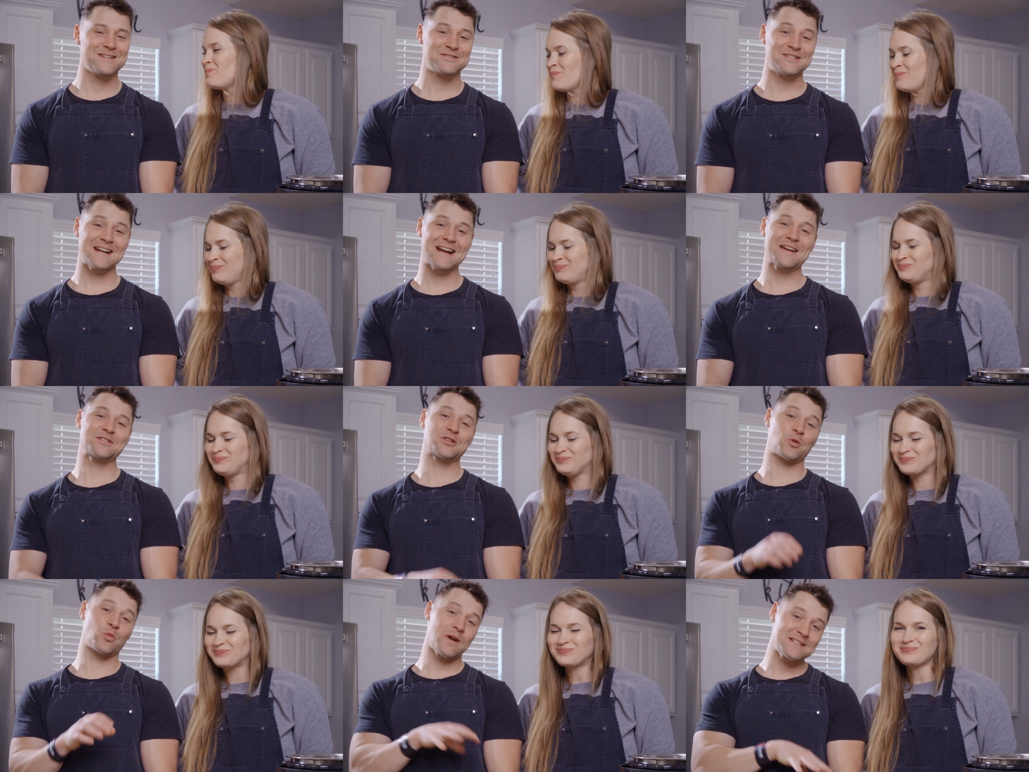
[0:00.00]
Speaker 1: Check
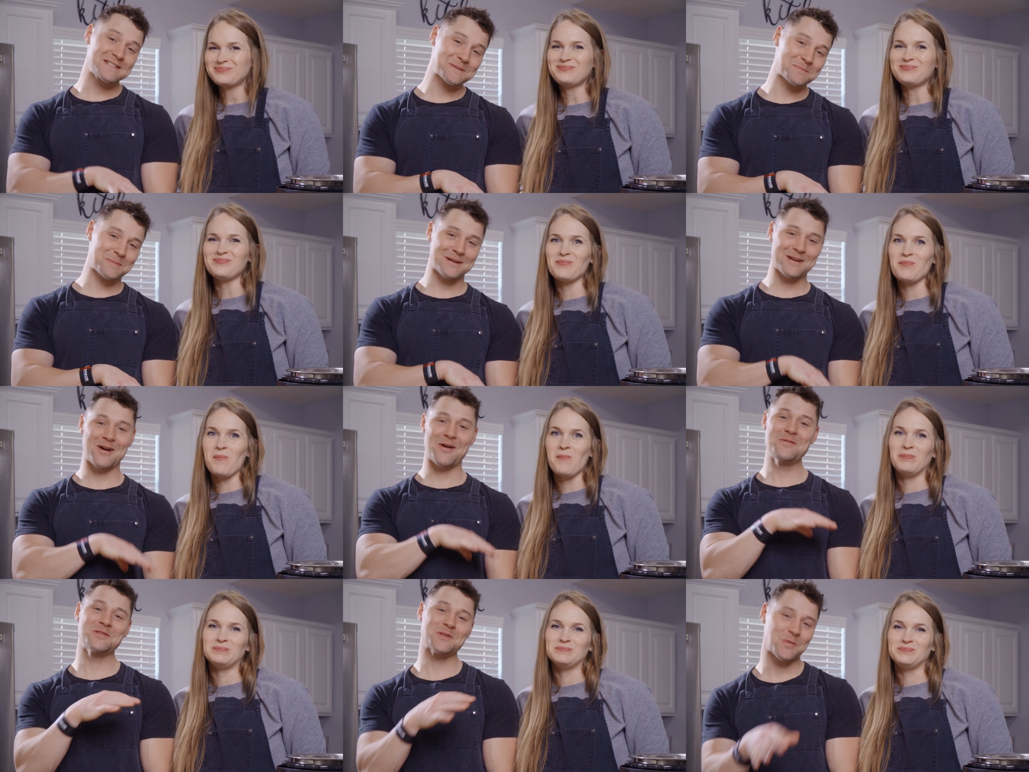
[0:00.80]
out the recipe
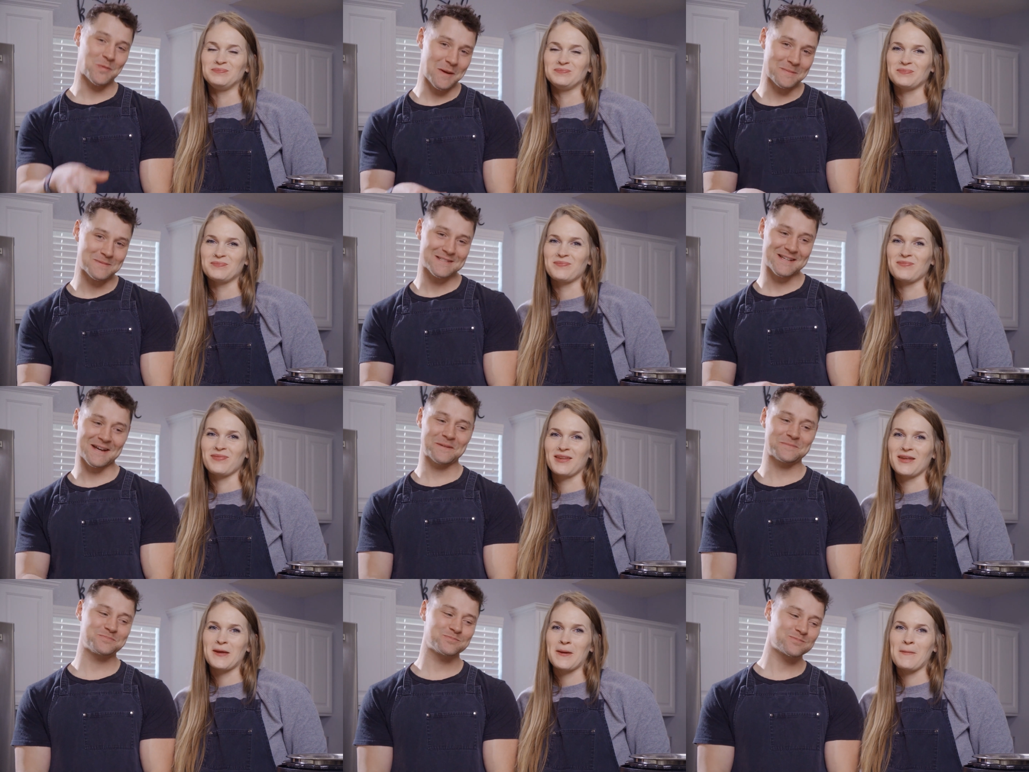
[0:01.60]
on the
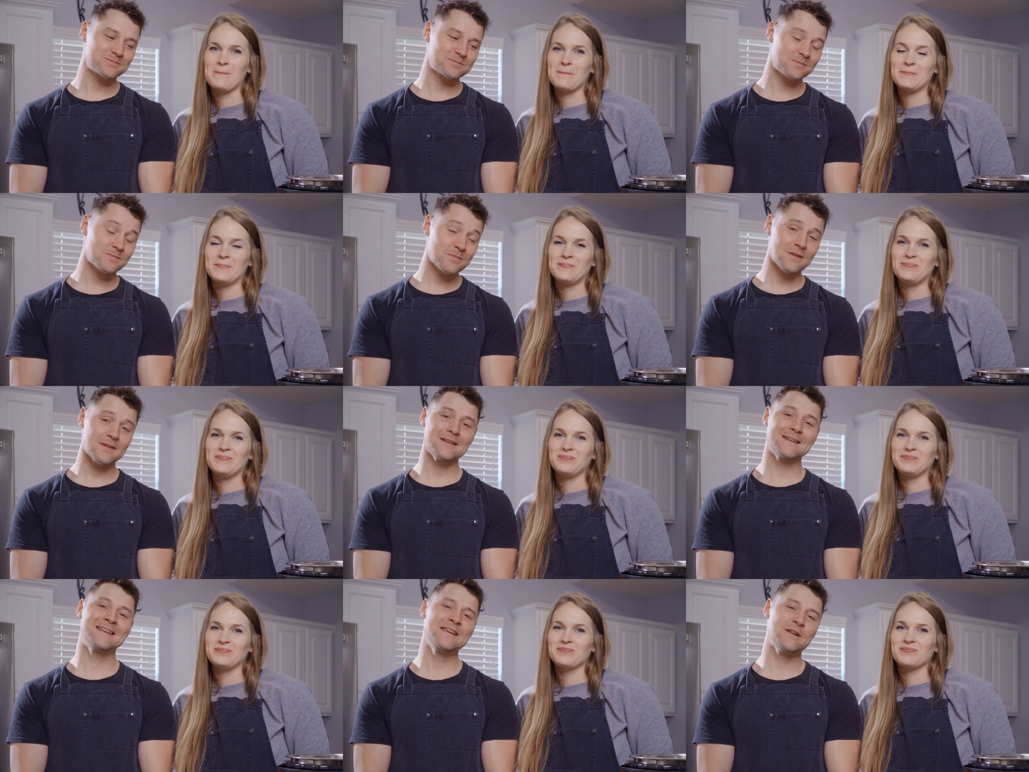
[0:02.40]
website,
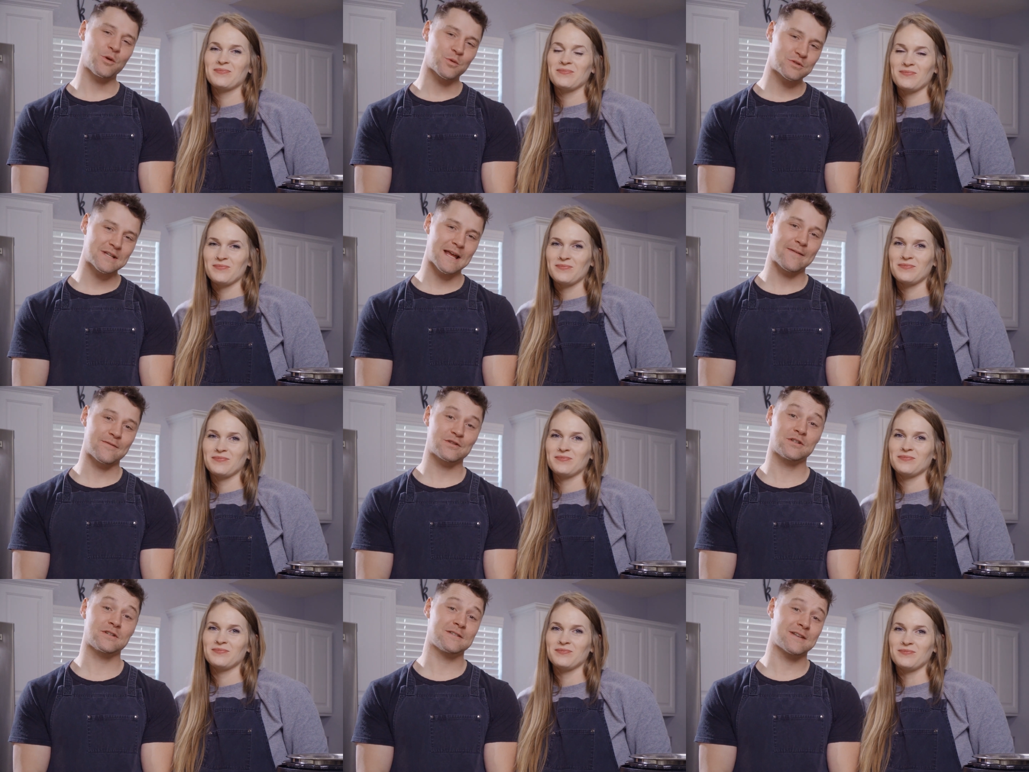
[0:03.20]

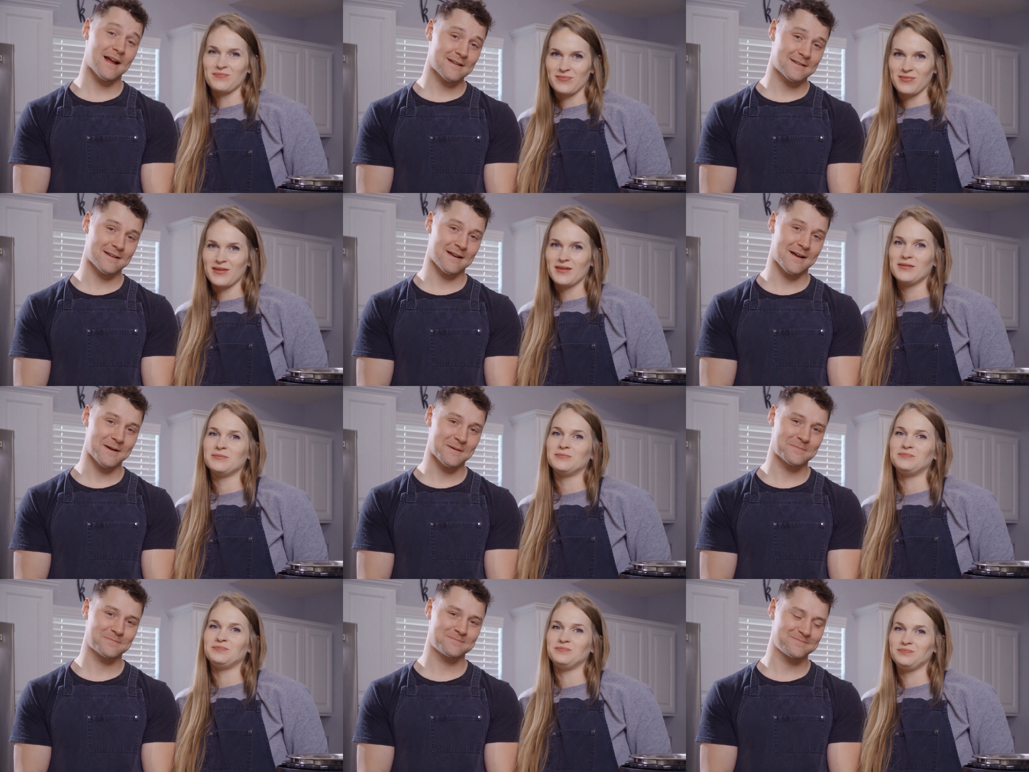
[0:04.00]

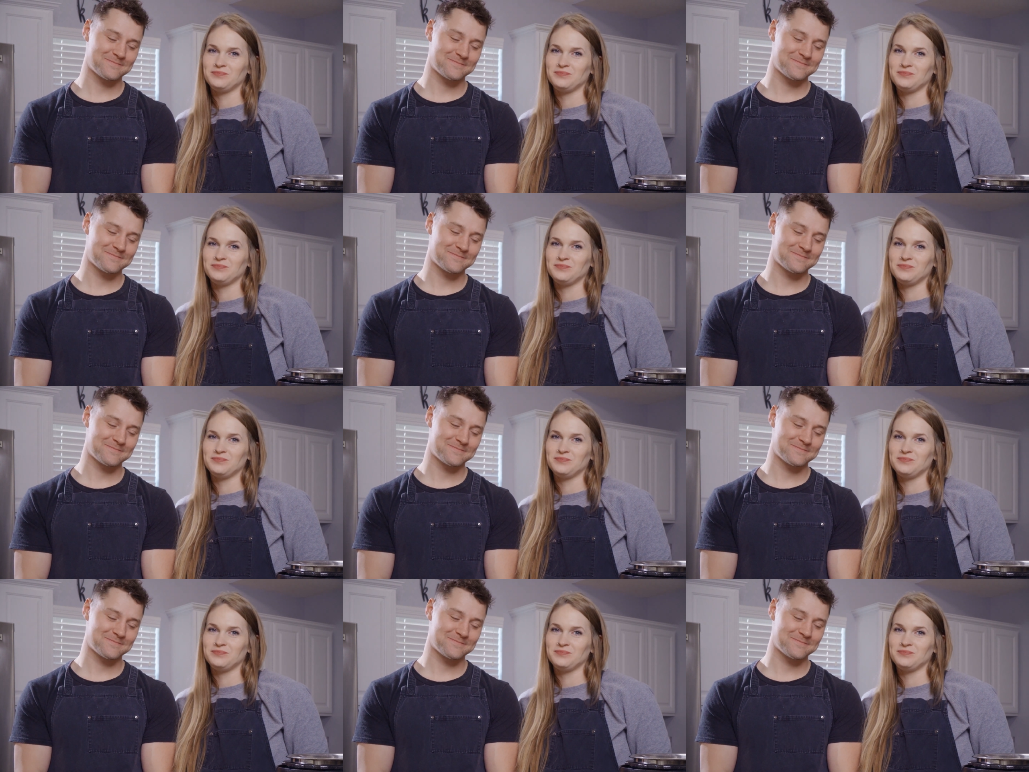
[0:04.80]
KetoSavage.com.